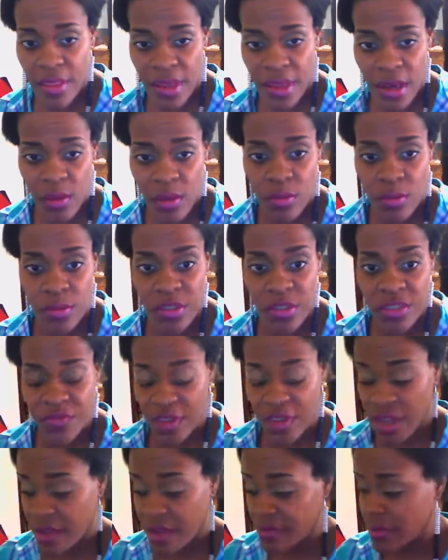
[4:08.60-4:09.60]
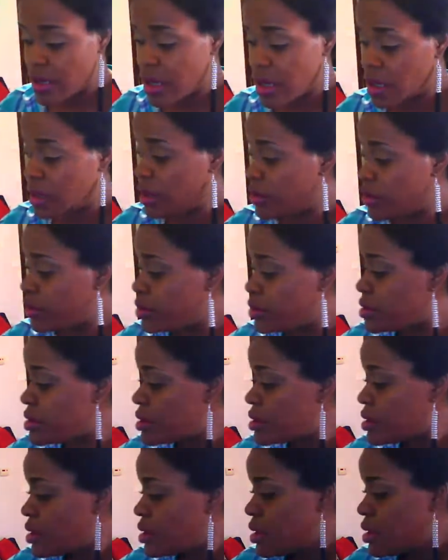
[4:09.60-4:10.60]
That one was
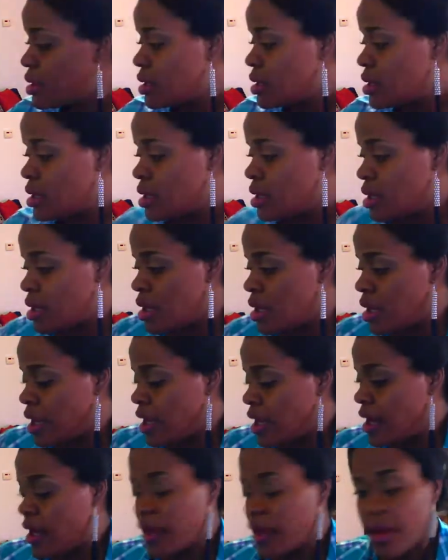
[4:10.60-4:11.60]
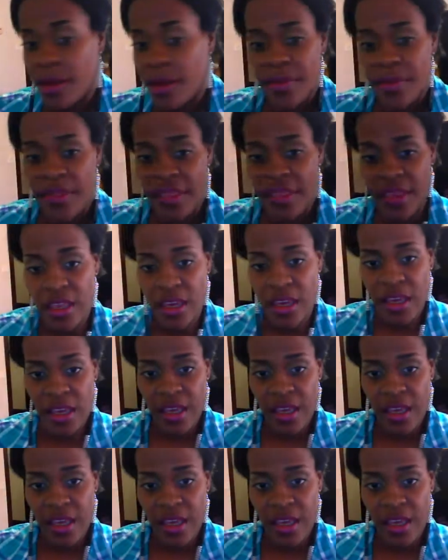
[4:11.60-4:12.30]
$5. Um, then